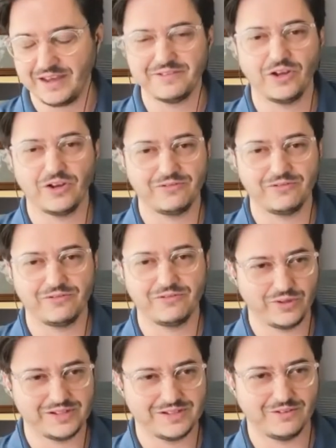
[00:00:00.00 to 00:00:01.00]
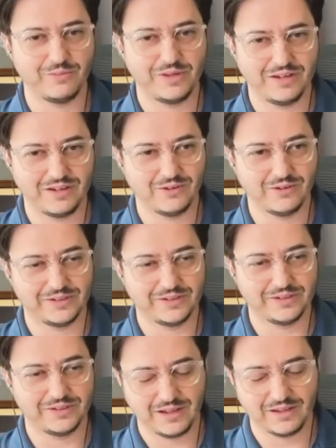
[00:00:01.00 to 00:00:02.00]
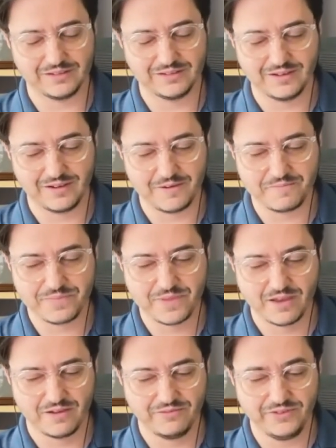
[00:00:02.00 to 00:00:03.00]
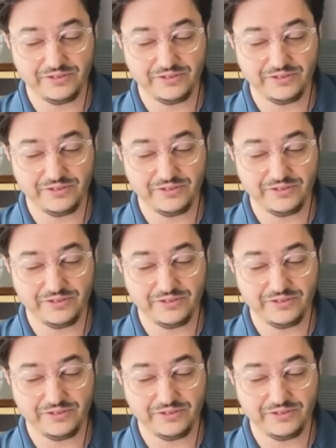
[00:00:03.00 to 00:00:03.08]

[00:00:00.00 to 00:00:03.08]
have a lot of employees in Romania and all that. And um, they're